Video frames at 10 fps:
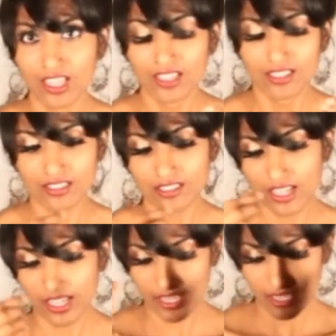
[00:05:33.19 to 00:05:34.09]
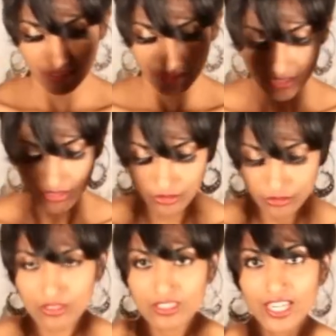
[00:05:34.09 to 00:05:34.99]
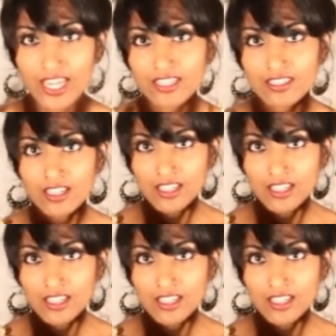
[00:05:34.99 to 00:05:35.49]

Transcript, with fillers: So I have here gold chain,